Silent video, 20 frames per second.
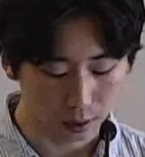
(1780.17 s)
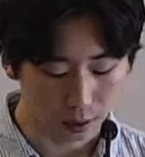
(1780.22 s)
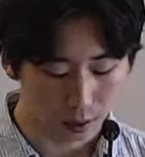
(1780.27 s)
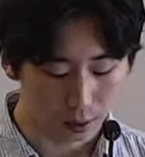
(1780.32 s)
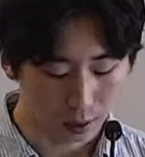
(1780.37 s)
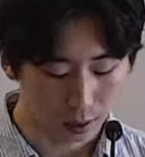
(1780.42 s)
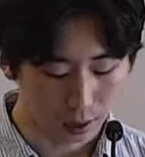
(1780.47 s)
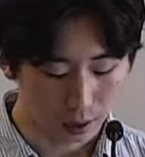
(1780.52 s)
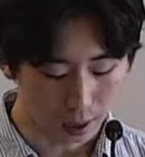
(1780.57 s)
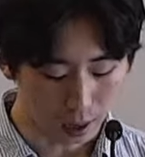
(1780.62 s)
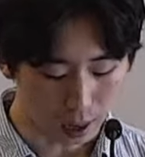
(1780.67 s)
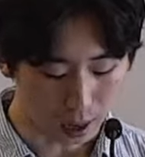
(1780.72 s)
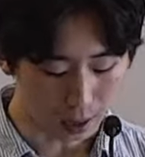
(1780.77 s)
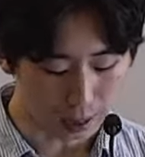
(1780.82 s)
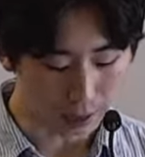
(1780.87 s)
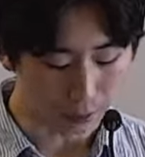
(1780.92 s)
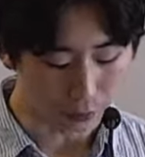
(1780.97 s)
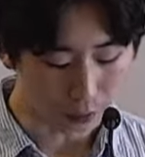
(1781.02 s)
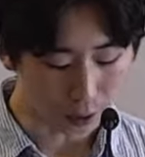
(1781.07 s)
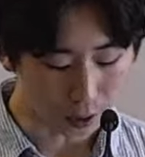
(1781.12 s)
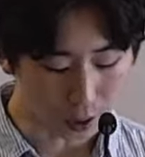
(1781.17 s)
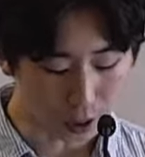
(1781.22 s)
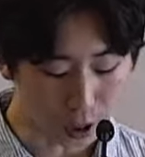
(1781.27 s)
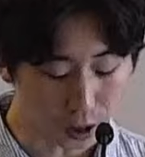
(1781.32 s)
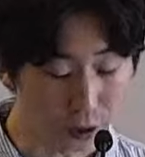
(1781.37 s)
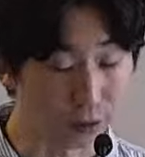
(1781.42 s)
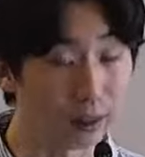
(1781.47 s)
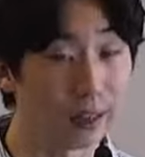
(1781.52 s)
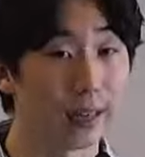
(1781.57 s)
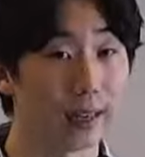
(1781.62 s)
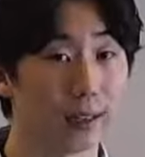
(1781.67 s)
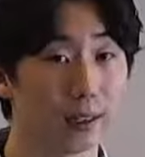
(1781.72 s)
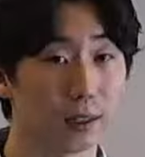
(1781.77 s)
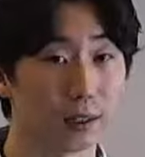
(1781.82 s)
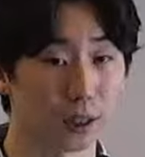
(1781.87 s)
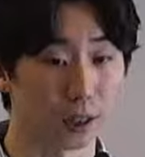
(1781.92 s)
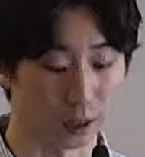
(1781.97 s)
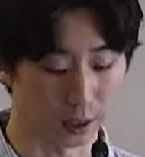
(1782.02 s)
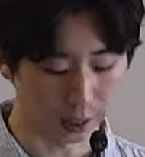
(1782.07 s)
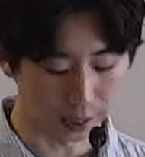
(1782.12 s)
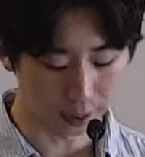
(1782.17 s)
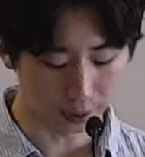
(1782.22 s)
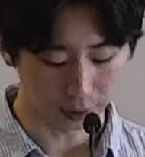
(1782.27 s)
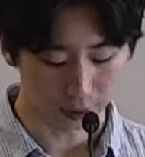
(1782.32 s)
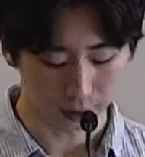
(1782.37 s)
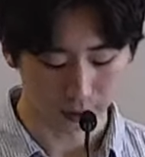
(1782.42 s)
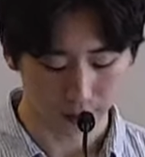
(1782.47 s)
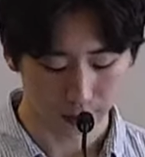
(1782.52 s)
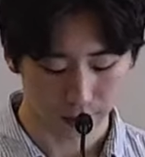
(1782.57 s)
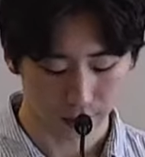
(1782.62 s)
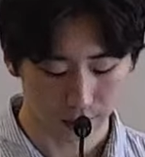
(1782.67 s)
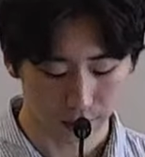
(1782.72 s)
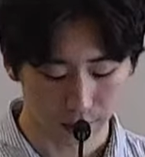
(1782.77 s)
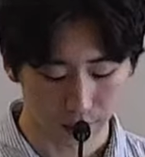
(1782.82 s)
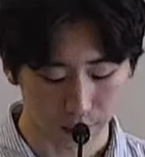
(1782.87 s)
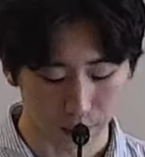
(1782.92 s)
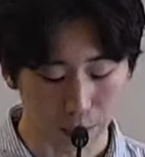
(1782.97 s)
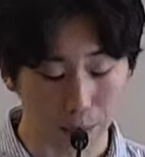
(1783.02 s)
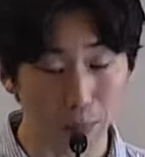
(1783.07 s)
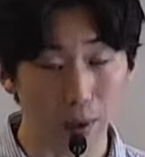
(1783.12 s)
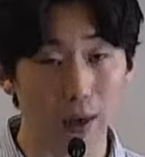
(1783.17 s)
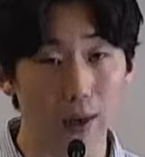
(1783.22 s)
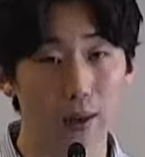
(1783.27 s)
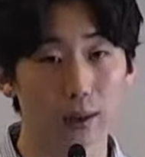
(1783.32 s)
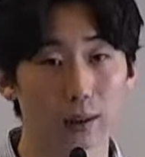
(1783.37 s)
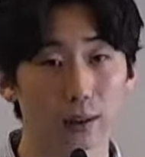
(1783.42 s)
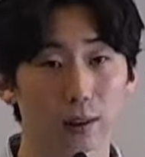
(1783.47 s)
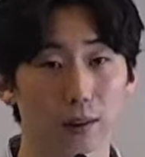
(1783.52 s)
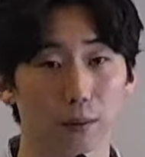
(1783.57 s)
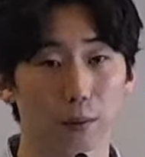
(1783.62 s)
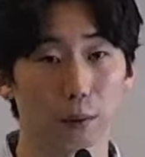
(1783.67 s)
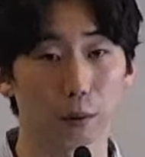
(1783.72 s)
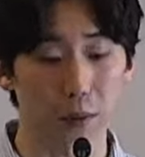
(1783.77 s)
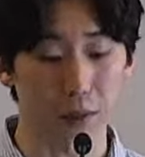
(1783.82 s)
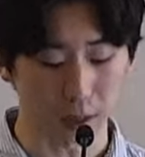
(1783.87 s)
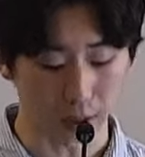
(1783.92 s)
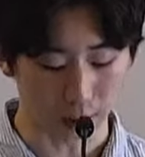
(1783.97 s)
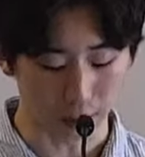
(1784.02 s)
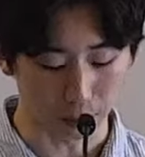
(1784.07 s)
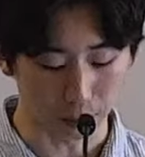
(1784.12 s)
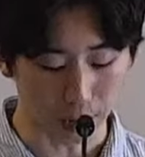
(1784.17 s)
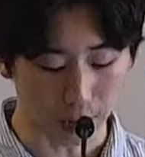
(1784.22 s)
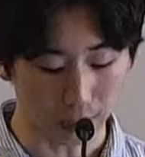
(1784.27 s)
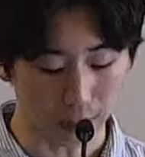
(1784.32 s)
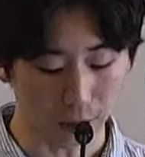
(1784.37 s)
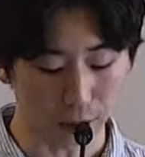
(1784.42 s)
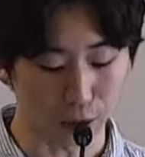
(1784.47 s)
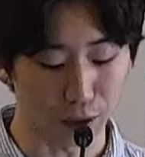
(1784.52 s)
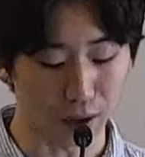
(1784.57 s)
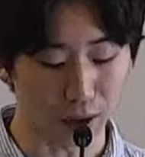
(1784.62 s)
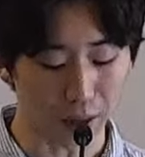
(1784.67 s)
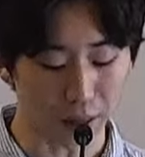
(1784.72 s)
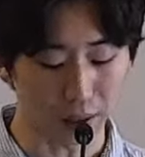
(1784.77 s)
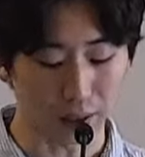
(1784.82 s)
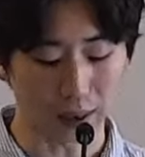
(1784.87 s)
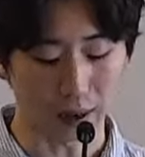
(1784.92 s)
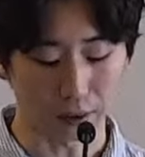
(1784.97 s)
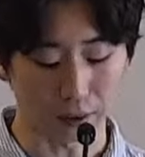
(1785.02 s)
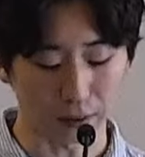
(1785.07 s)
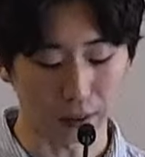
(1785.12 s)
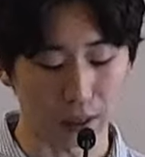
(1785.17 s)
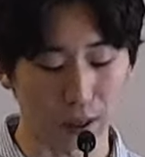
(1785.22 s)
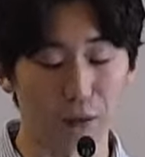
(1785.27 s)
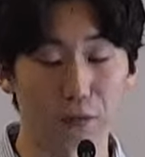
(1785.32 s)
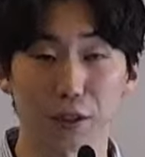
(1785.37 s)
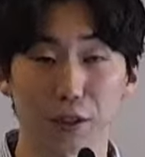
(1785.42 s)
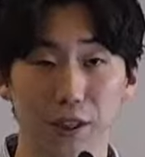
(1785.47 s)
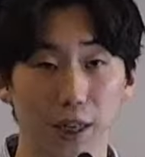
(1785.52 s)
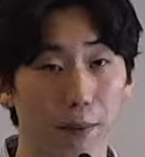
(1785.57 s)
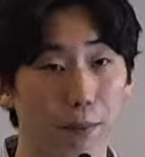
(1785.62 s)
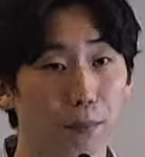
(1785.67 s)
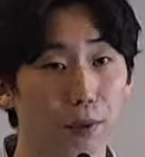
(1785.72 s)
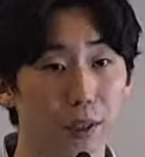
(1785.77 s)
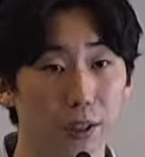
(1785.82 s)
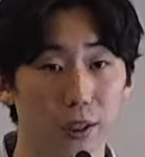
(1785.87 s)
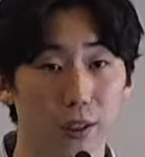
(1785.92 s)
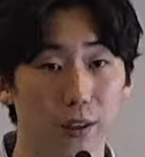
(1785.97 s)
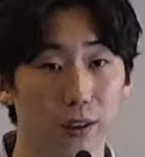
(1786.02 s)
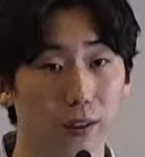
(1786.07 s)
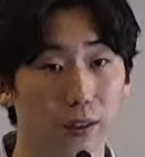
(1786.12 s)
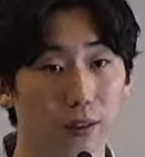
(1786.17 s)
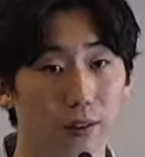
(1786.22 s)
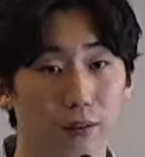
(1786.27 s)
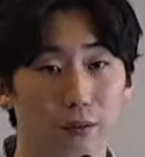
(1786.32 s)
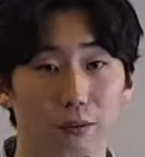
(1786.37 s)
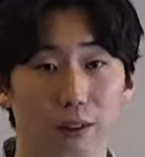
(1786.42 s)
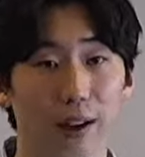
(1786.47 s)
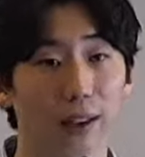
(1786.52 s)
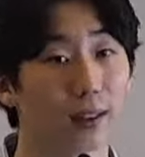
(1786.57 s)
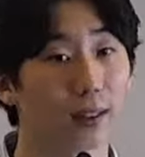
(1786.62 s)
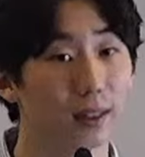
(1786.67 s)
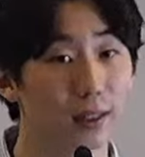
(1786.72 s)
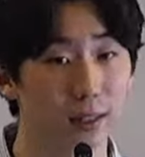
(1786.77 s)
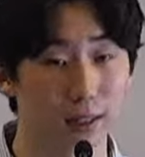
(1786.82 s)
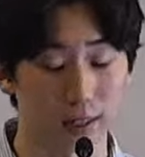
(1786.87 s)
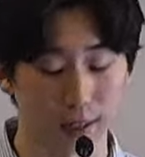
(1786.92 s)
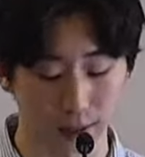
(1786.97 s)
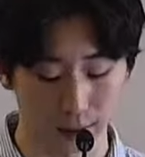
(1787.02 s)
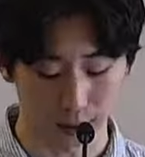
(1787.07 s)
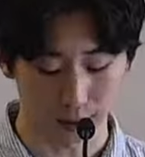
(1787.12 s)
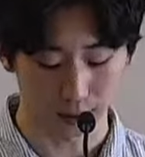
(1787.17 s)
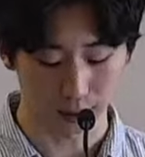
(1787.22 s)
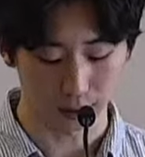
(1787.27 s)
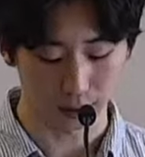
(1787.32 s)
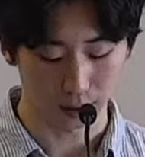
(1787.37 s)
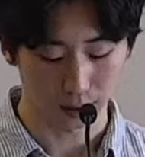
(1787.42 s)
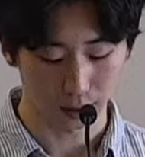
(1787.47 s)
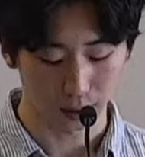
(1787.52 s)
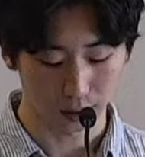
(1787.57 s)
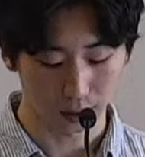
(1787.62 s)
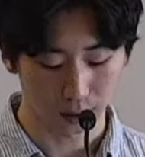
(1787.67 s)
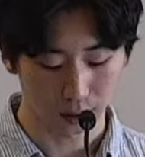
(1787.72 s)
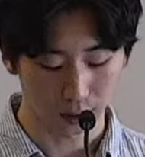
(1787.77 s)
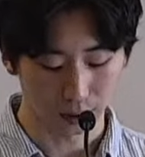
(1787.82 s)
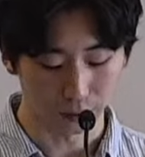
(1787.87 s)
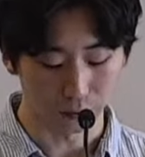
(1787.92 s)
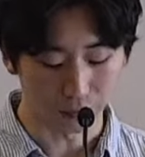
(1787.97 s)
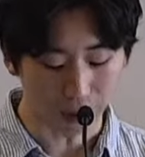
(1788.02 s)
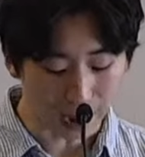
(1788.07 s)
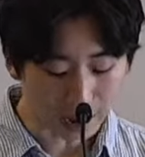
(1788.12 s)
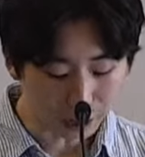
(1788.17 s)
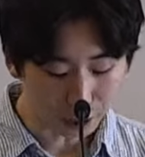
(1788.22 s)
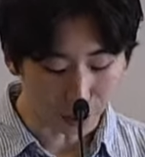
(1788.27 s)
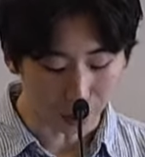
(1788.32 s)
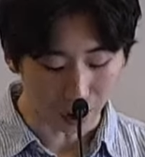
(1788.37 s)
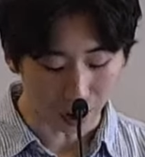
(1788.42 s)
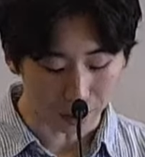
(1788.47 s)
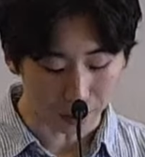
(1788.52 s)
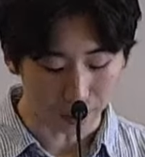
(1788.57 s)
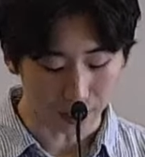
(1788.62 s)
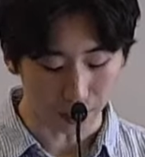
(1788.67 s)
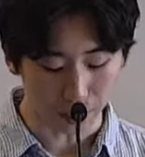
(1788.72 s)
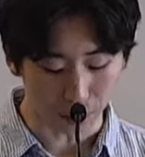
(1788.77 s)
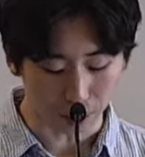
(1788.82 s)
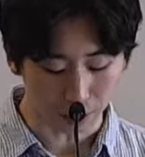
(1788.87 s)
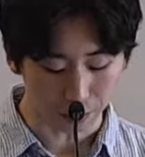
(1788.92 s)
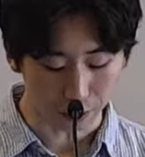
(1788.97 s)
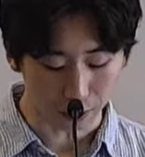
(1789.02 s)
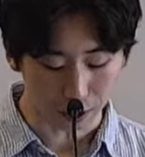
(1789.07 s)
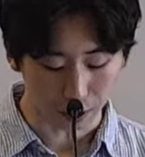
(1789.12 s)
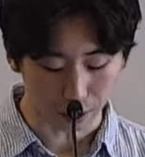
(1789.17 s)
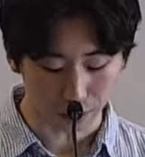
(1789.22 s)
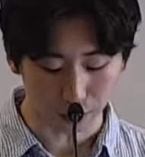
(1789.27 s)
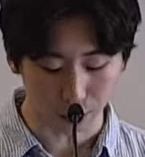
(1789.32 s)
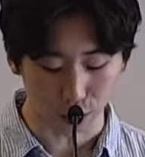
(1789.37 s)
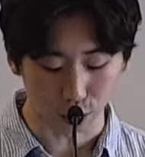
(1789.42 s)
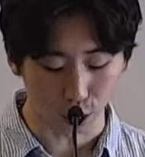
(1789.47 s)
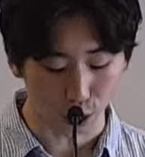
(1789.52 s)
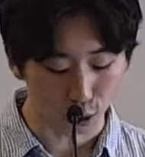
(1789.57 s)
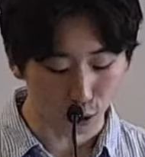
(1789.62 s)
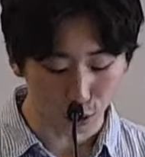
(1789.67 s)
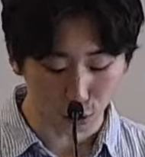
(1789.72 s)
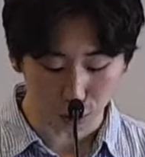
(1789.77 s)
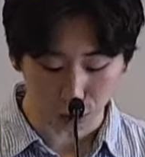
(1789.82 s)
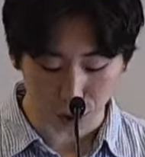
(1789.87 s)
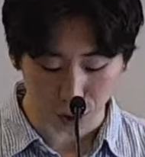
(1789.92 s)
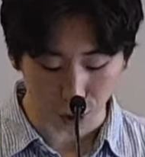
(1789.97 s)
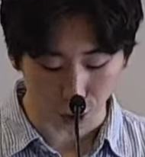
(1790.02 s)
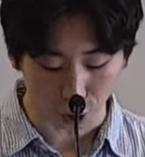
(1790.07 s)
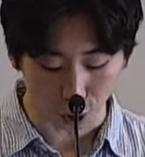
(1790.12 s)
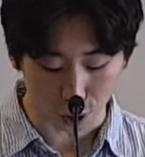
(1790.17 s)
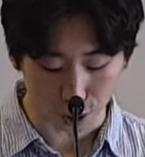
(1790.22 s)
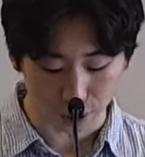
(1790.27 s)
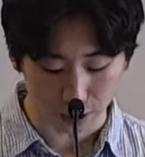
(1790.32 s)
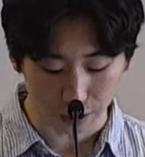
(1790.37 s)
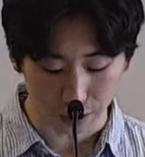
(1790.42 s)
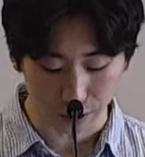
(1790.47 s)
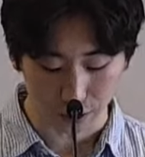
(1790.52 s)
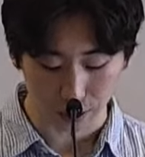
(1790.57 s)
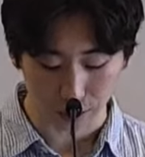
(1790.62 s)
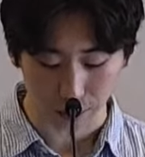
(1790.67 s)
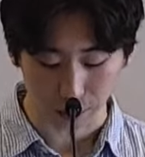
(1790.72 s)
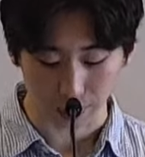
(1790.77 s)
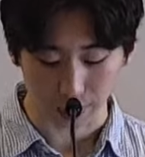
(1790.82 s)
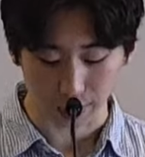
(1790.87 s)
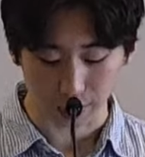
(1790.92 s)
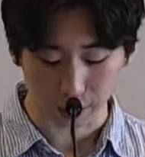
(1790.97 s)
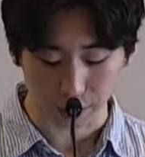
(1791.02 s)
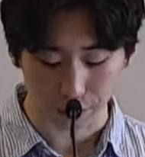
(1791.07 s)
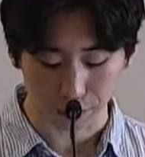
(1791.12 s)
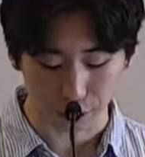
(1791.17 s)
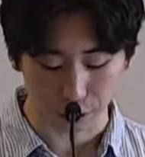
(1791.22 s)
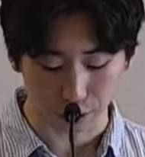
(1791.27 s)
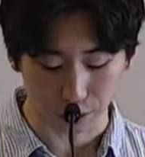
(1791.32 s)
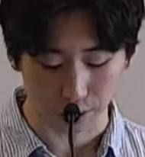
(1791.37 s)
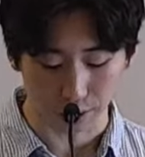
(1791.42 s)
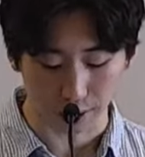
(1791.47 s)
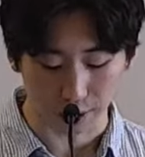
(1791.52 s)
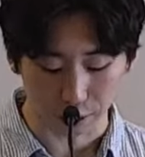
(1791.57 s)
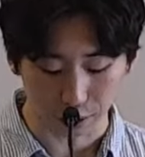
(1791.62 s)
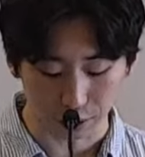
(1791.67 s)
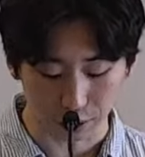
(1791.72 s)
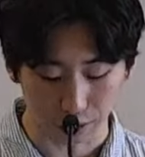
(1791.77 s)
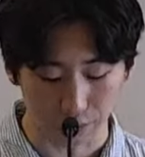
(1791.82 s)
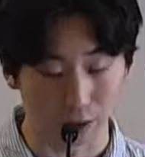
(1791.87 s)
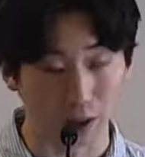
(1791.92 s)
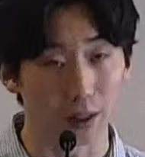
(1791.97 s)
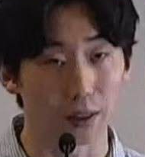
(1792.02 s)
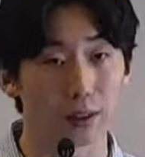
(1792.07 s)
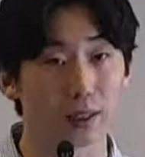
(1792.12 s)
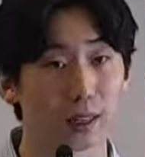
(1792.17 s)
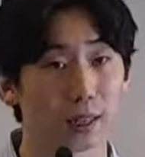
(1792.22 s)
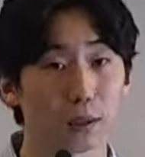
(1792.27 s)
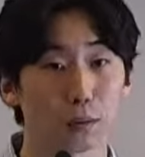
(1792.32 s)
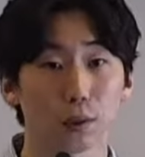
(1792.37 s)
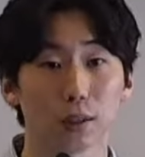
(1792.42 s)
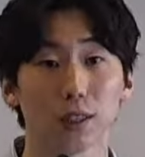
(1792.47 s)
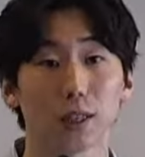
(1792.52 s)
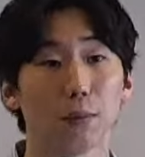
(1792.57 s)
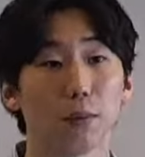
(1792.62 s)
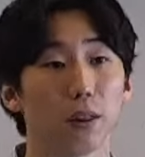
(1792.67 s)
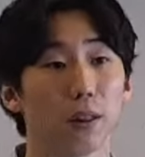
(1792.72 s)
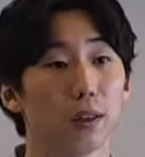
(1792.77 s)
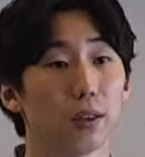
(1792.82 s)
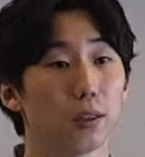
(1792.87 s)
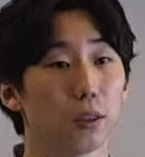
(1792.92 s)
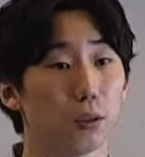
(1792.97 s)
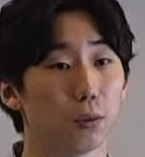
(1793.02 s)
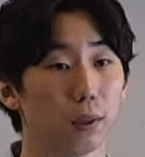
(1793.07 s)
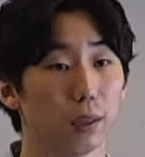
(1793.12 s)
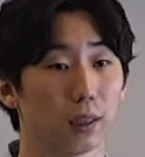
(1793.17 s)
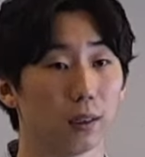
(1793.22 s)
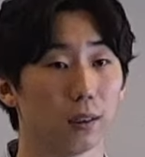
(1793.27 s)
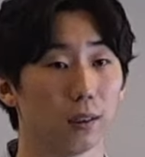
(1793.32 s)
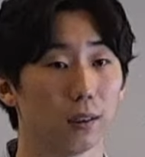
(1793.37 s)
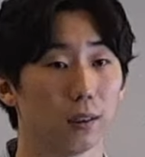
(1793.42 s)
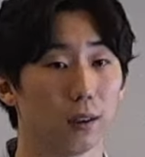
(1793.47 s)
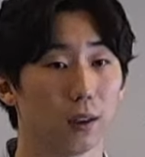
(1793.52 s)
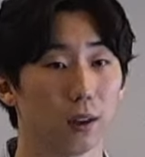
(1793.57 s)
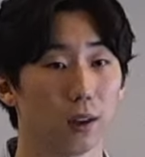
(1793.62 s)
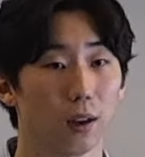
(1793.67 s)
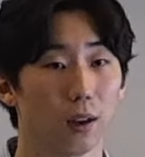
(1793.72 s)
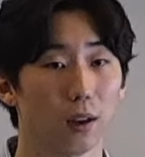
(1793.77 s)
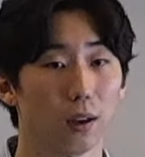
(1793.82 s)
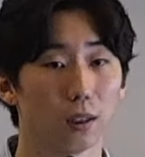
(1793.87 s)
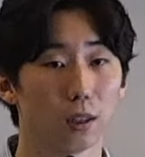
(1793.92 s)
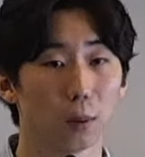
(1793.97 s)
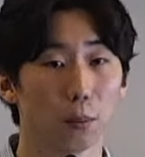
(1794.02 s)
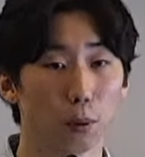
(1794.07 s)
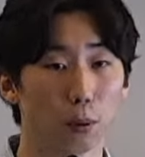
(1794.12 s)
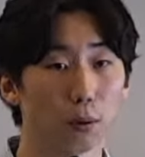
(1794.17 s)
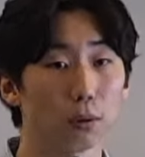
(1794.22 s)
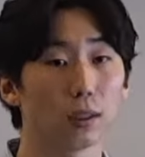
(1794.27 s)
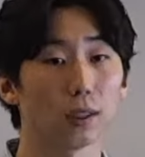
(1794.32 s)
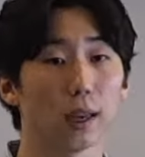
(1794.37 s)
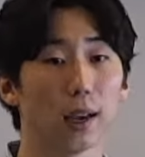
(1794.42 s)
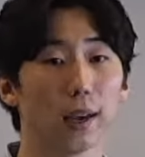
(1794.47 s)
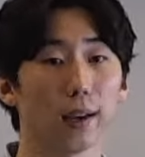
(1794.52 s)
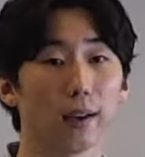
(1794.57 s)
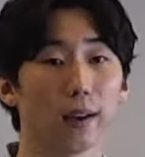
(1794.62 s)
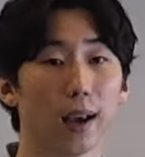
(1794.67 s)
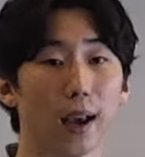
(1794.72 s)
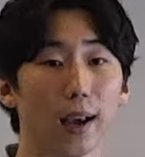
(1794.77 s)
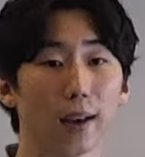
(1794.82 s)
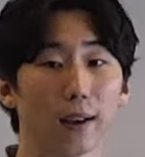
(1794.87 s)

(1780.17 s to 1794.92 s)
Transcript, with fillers: uh, in verse 3, sorry, remember what was the command? Do nothing out of selfish ambition, vain conceit. Value others above yourselves. Don't look to your own interest, but each of you to the interest of others. That's what Timothy is doing. So Paul's saying, hey,